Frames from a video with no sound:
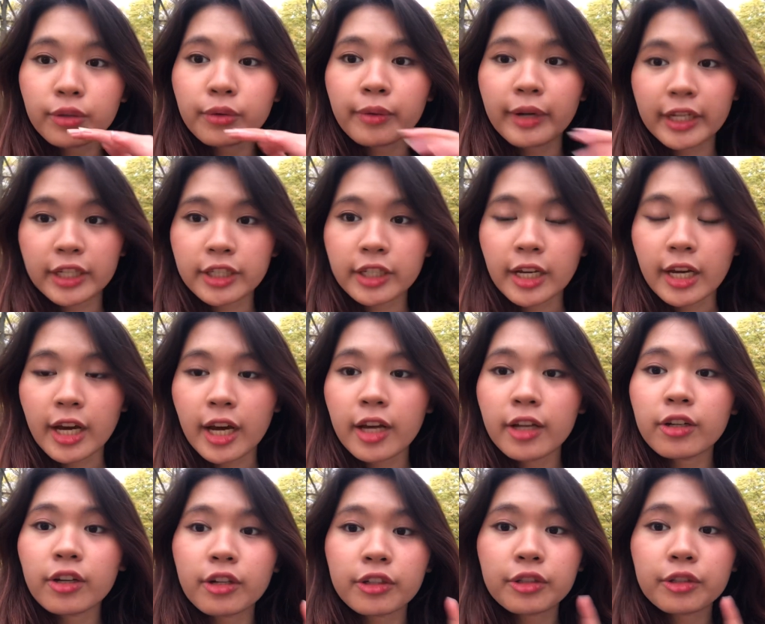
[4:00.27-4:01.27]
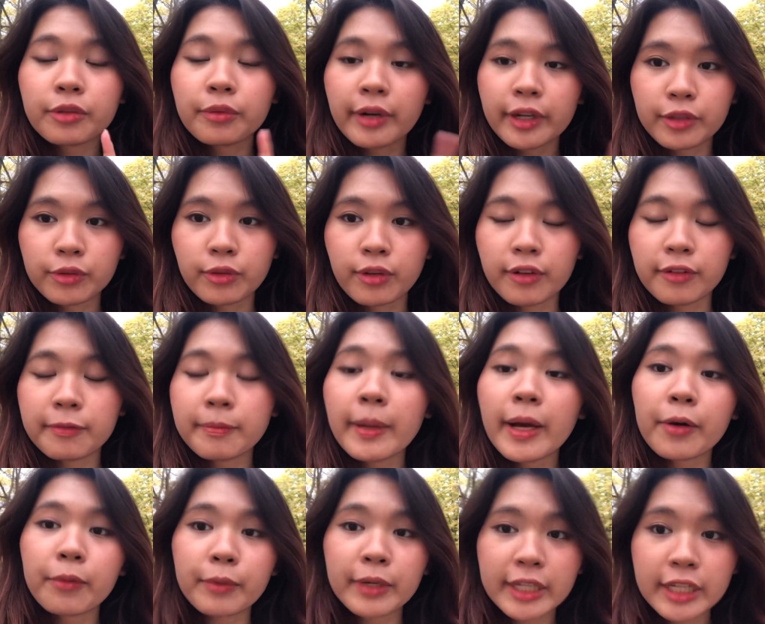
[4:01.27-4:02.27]
grade 10, not to grade 12,
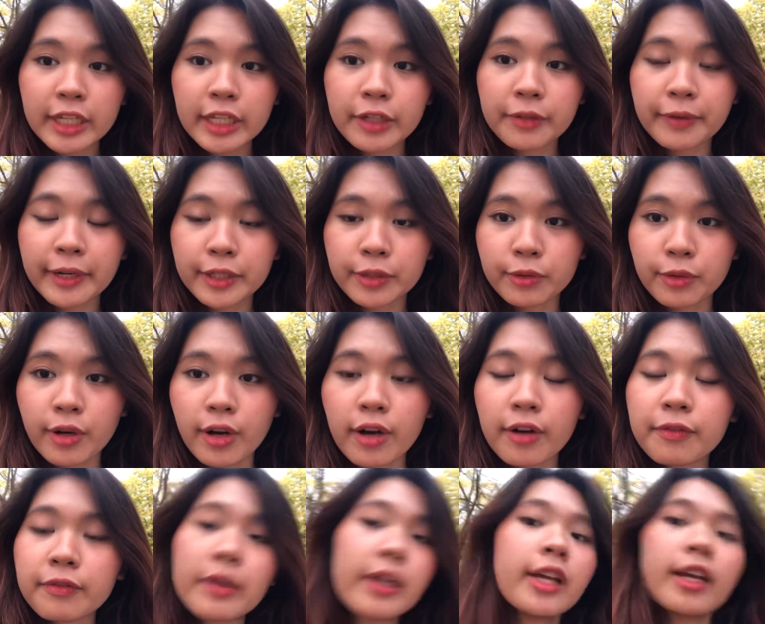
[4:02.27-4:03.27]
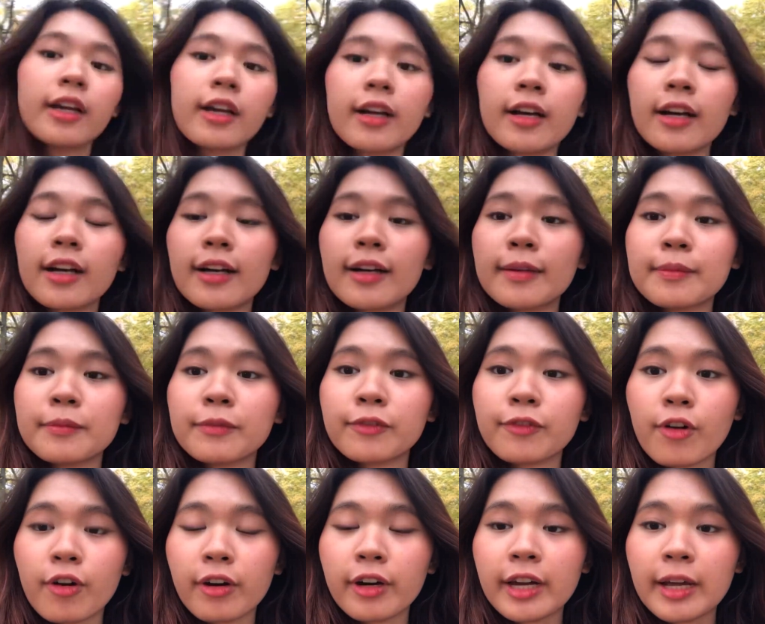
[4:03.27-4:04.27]
but we need grade 12
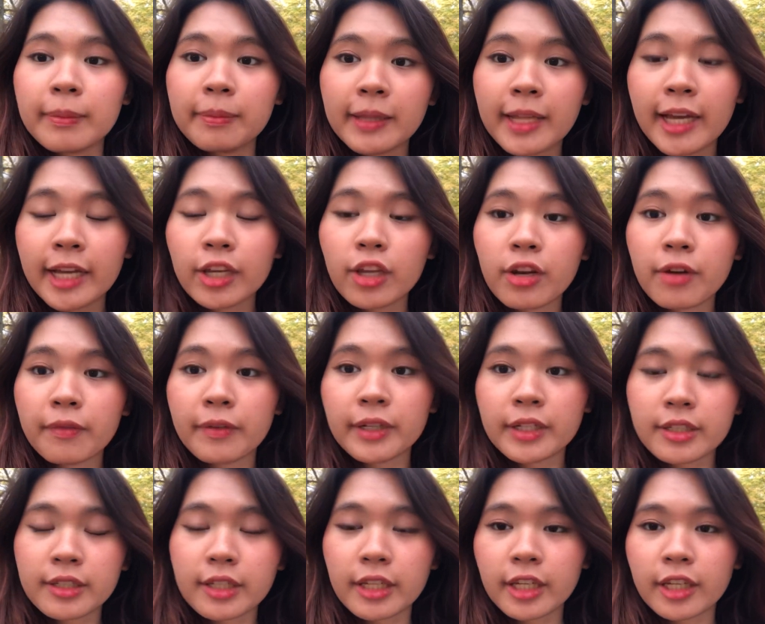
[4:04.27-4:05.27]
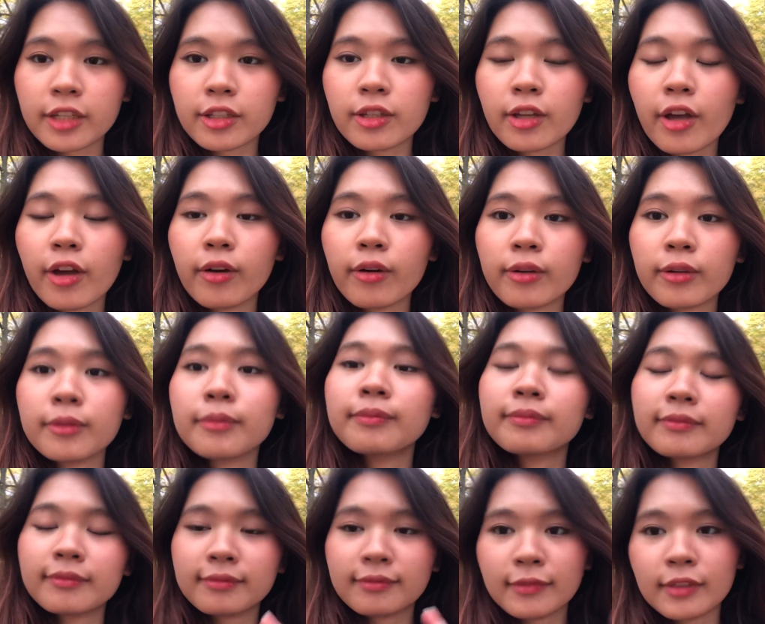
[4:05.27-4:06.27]
for applying university.
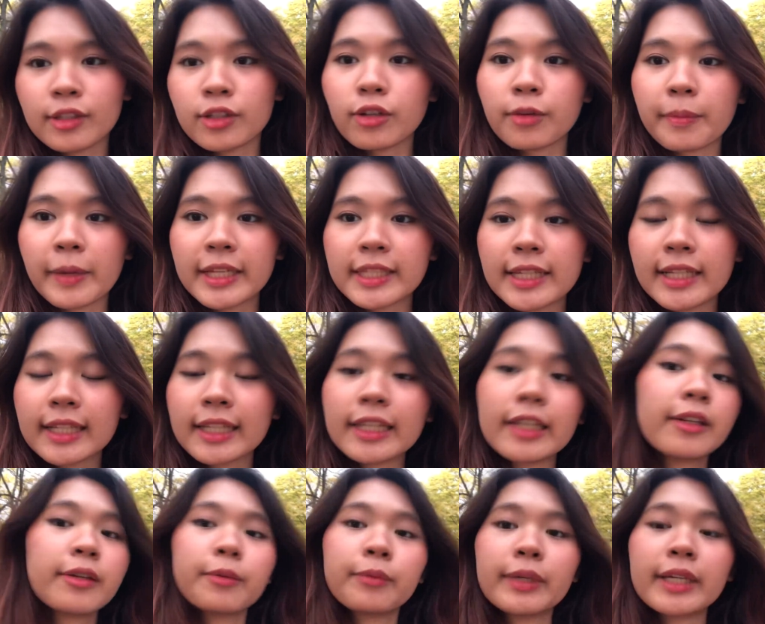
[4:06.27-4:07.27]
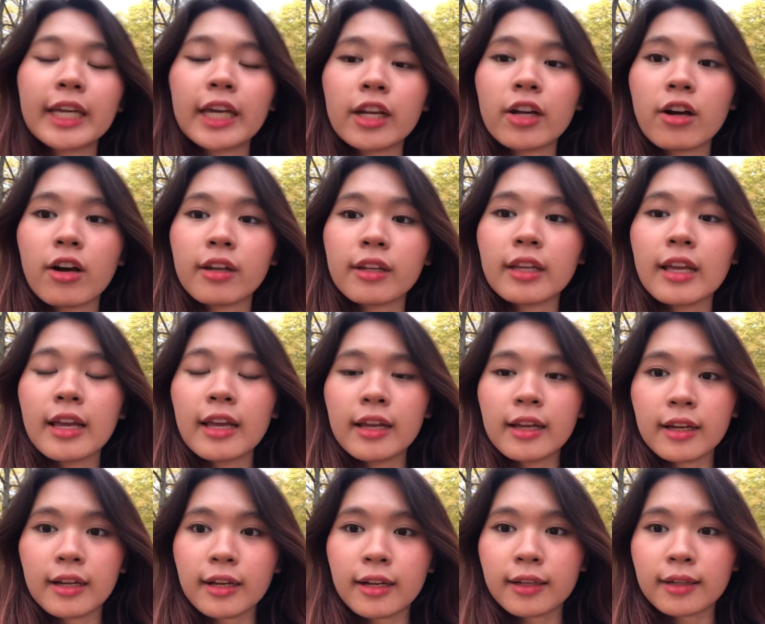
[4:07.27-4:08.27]
So basically, we cannot
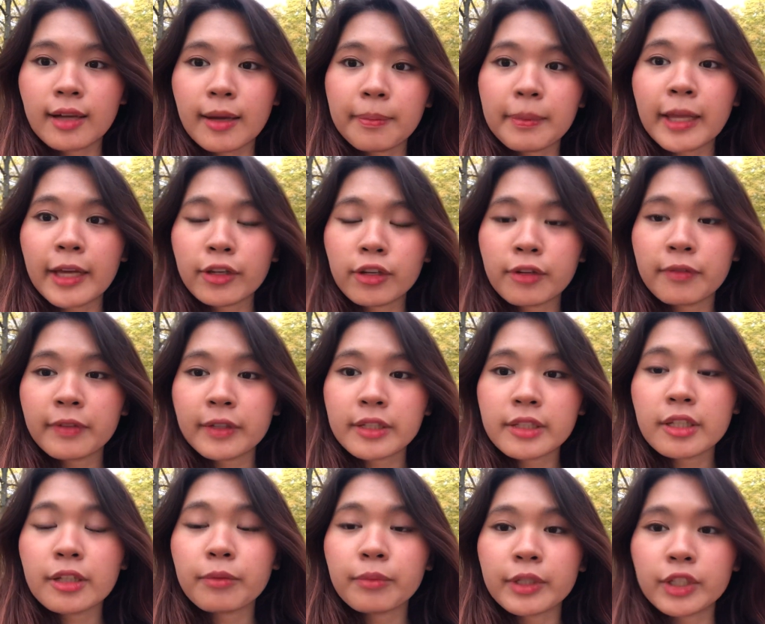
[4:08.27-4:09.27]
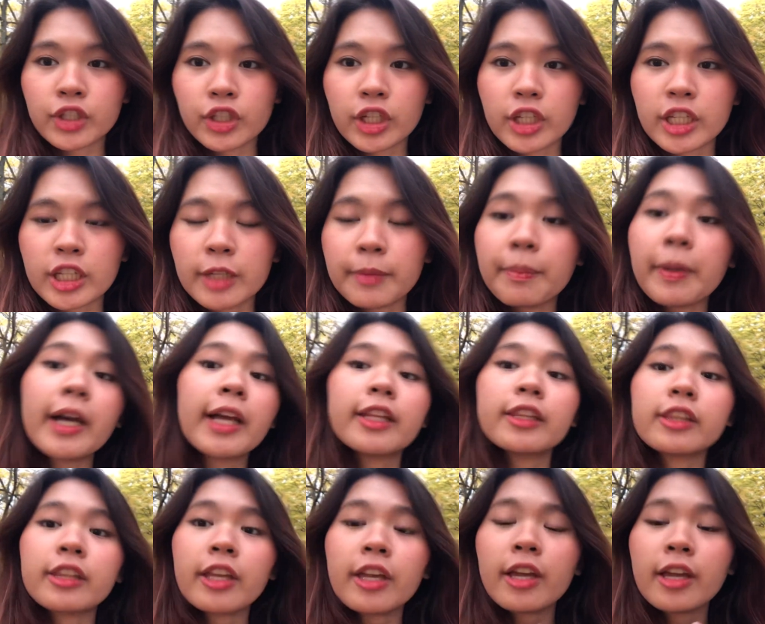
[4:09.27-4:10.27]
apply university with GED, but
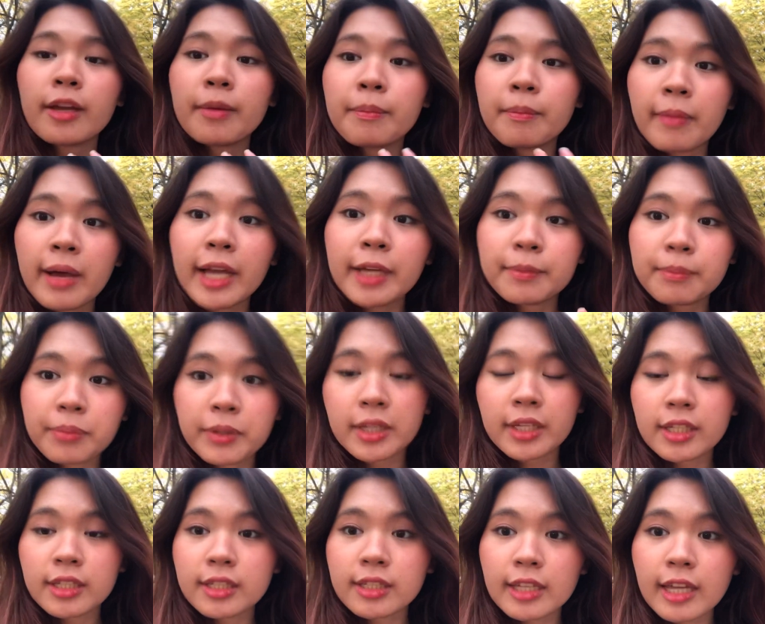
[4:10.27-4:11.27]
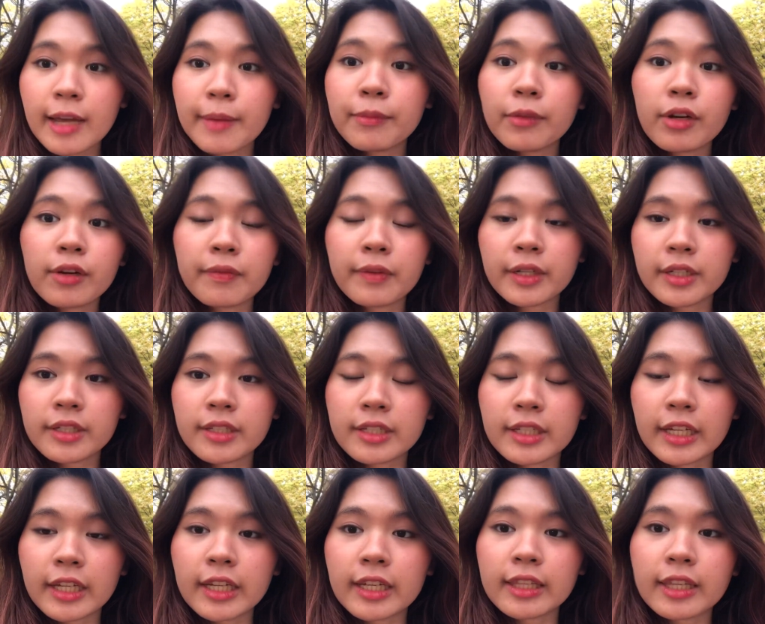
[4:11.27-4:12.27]
there might be some
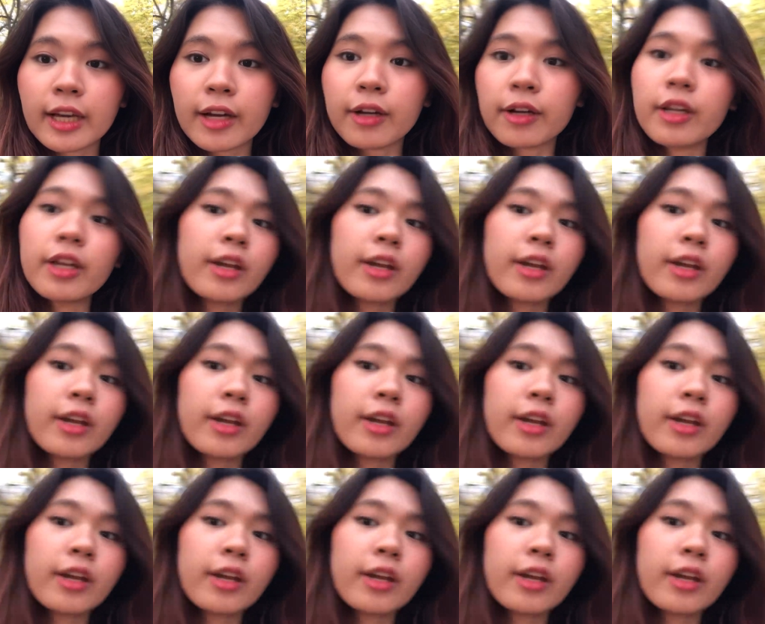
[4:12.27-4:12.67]
university that